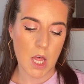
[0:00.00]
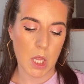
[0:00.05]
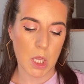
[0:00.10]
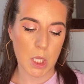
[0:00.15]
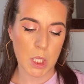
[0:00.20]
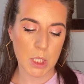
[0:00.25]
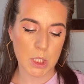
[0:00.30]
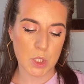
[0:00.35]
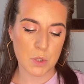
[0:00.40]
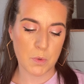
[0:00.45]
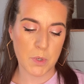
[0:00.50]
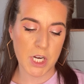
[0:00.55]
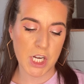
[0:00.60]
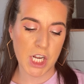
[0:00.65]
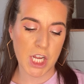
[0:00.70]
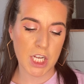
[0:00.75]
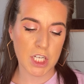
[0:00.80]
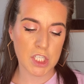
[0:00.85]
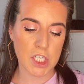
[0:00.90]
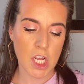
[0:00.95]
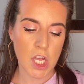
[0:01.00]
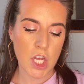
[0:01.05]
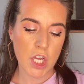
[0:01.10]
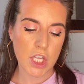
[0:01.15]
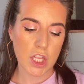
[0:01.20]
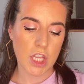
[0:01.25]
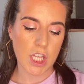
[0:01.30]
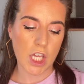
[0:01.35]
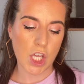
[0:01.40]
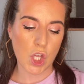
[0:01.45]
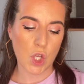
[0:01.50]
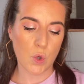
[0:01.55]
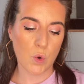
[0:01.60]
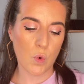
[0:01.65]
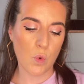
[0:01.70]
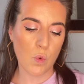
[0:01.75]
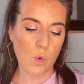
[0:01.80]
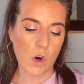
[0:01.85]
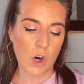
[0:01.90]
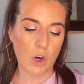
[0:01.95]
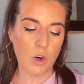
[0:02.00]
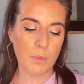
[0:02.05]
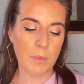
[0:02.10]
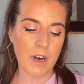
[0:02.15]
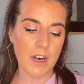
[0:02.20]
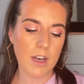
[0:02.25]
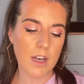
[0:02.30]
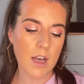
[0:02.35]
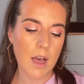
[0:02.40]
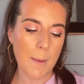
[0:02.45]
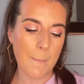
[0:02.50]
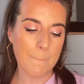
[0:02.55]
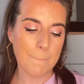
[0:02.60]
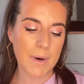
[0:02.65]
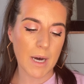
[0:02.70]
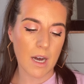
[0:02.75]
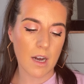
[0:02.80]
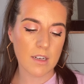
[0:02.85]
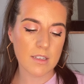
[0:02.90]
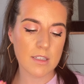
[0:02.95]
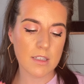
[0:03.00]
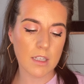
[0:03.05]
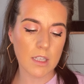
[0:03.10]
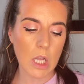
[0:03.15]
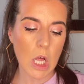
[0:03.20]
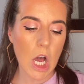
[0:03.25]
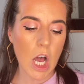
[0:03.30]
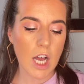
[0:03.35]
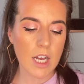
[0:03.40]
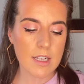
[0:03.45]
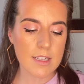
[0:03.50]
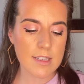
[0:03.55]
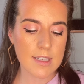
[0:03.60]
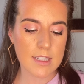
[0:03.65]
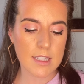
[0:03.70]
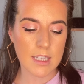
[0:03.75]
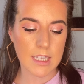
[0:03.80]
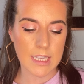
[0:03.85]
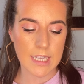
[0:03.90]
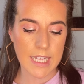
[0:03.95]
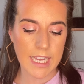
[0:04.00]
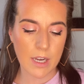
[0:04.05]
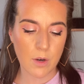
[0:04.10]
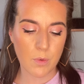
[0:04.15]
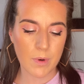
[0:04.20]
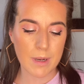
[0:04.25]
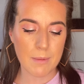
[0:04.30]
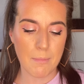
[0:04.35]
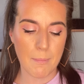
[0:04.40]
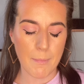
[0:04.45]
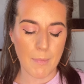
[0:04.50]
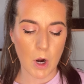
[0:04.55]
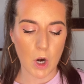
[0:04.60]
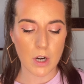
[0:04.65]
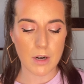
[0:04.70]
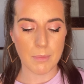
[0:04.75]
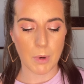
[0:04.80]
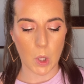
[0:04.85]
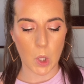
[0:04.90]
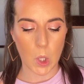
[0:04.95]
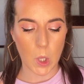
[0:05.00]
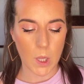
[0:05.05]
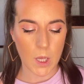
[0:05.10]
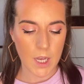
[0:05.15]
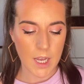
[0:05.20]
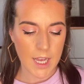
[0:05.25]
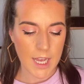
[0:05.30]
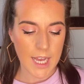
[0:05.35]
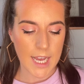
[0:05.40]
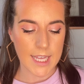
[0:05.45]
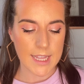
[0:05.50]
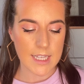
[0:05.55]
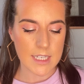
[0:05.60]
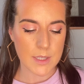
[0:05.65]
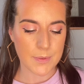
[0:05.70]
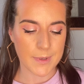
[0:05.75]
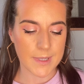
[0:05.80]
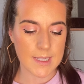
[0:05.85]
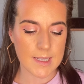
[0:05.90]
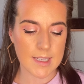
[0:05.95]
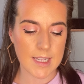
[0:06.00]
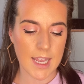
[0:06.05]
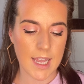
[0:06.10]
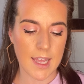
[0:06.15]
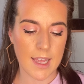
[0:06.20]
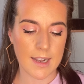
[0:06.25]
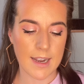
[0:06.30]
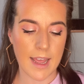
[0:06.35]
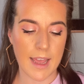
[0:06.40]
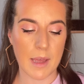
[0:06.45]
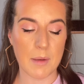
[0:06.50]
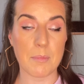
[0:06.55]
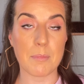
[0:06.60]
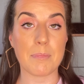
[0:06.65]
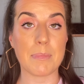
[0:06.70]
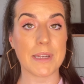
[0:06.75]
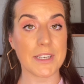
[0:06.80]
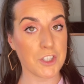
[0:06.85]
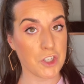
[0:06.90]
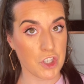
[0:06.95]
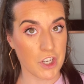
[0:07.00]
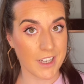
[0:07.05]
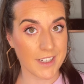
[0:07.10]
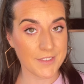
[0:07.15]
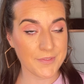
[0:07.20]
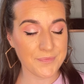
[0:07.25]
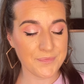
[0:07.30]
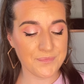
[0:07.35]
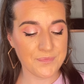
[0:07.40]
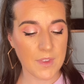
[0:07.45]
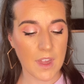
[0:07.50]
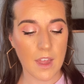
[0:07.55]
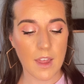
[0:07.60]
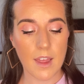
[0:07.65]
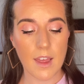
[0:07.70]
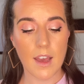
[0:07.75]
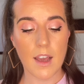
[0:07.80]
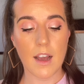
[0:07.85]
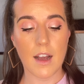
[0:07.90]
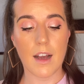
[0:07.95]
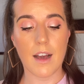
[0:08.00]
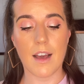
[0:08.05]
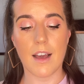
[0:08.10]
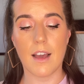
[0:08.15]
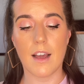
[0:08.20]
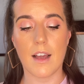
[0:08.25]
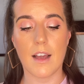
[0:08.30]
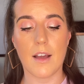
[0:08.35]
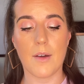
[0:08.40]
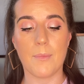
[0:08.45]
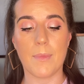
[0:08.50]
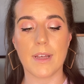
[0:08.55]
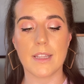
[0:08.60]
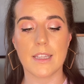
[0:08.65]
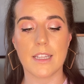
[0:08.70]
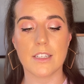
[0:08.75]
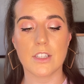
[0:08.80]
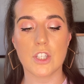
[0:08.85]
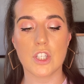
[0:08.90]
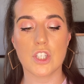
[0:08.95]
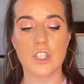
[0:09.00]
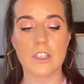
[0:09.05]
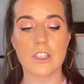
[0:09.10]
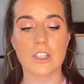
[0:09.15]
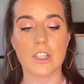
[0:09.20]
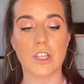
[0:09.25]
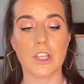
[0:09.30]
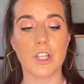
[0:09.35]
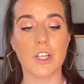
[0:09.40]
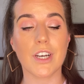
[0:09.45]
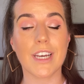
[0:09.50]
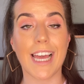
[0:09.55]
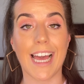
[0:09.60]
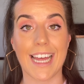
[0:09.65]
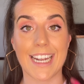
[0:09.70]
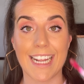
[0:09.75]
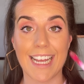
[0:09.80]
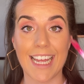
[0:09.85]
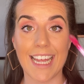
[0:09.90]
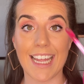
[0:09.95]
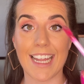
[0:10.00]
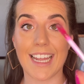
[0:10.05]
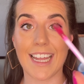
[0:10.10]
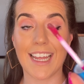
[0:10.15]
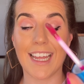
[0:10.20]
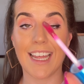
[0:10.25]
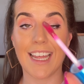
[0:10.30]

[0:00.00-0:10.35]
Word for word: let's read it, the Uoma Boss Gloss Liquid Marble. And this one's in Ambition. Um, let's just look at it.